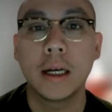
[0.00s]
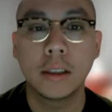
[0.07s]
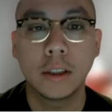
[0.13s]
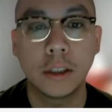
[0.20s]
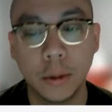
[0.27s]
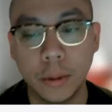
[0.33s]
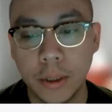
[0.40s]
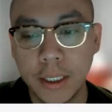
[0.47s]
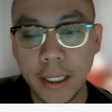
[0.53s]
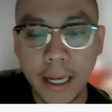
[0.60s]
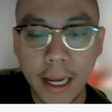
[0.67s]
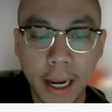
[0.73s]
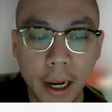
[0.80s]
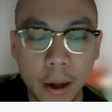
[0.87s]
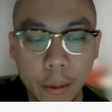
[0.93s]
So
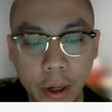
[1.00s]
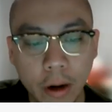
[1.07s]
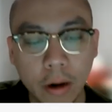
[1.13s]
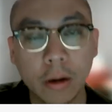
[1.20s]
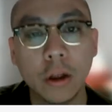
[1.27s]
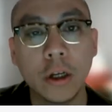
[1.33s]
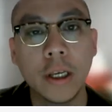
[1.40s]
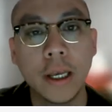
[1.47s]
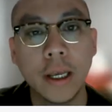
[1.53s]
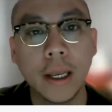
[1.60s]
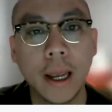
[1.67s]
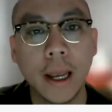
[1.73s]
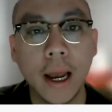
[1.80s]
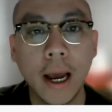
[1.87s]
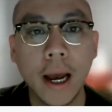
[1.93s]
today we are
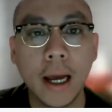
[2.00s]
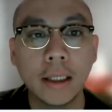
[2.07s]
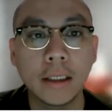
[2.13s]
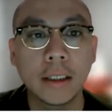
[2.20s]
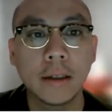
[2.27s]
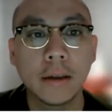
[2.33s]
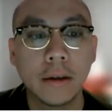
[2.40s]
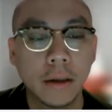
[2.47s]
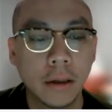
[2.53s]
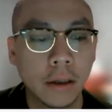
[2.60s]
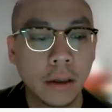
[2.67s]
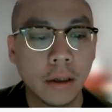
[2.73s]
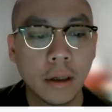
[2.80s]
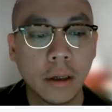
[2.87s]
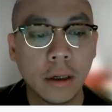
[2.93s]
looking at
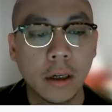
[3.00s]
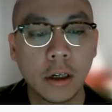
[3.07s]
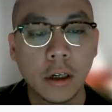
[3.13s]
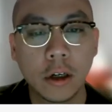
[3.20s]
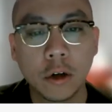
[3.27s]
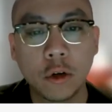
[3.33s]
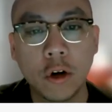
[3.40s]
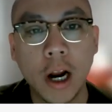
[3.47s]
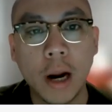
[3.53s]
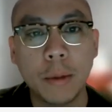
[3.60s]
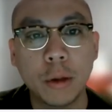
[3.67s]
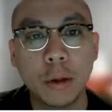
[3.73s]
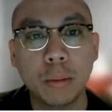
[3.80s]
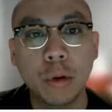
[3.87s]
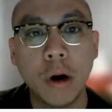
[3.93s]

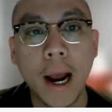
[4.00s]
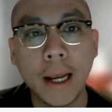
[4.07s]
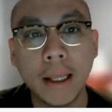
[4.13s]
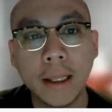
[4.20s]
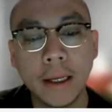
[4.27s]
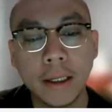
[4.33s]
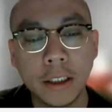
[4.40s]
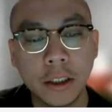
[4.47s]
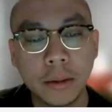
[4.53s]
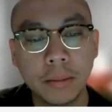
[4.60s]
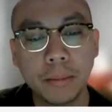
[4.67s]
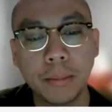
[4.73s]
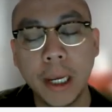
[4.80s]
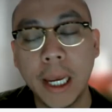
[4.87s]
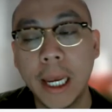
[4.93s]
grammar practice,
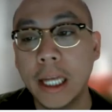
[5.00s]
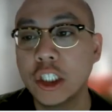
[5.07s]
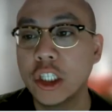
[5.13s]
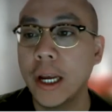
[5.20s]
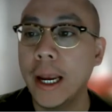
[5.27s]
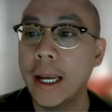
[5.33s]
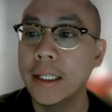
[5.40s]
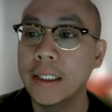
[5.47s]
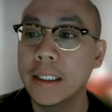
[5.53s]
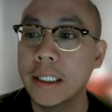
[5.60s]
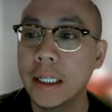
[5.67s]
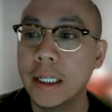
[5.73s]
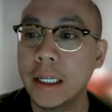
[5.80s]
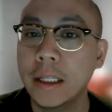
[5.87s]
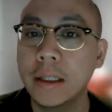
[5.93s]
page
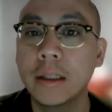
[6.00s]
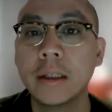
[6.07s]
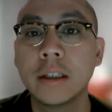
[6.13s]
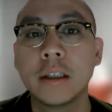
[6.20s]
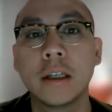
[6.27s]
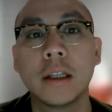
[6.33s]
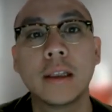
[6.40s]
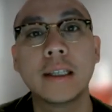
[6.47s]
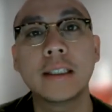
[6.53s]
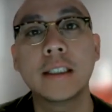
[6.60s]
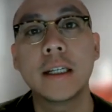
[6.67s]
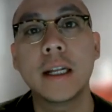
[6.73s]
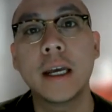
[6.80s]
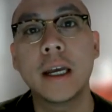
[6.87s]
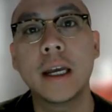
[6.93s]
18,
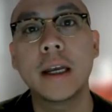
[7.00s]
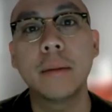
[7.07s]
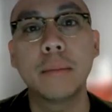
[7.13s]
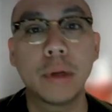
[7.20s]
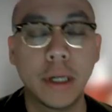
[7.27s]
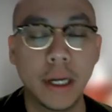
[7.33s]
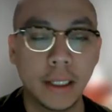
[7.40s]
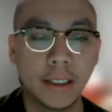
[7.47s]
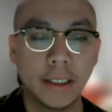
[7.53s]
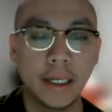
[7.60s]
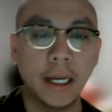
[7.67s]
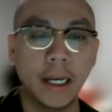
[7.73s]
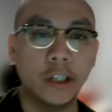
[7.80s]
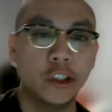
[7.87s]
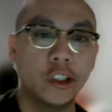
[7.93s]
listening,
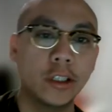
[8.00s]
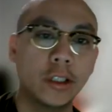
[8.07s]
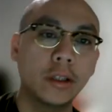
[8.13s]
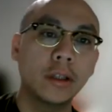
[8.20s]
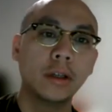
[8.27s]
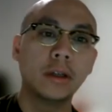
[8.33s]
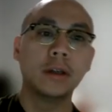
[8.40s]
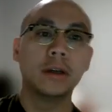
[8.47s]
pronunciation.